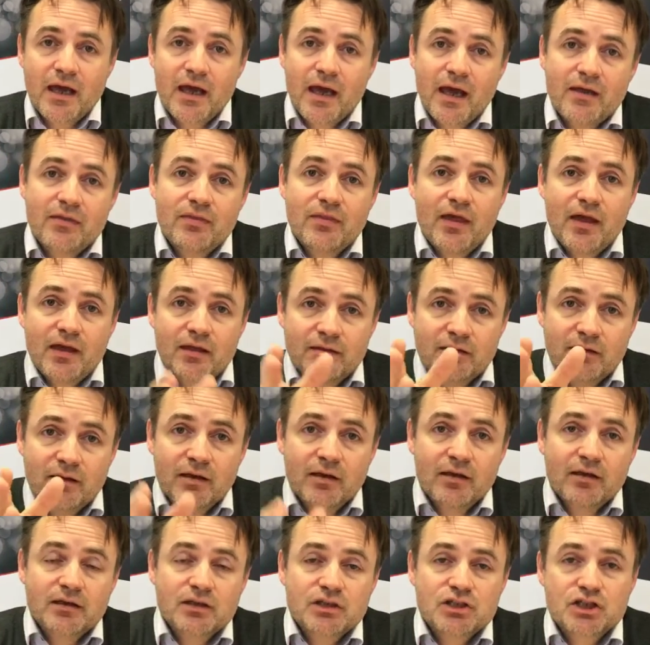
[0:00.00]
and then
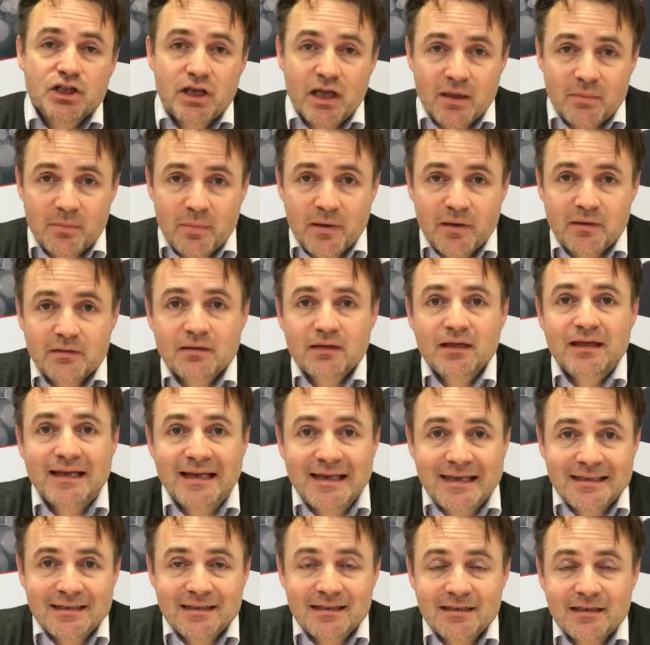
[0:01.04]
shape it,
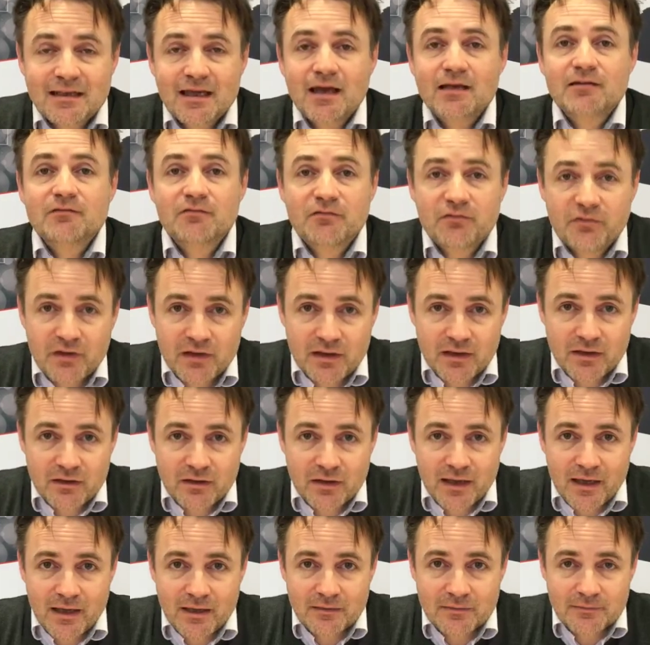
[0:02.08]
clean it and fill it
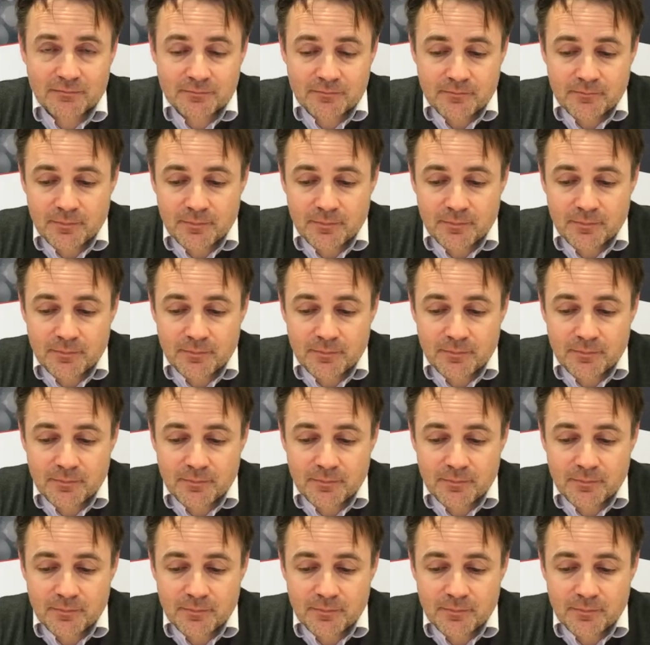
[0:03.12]
again.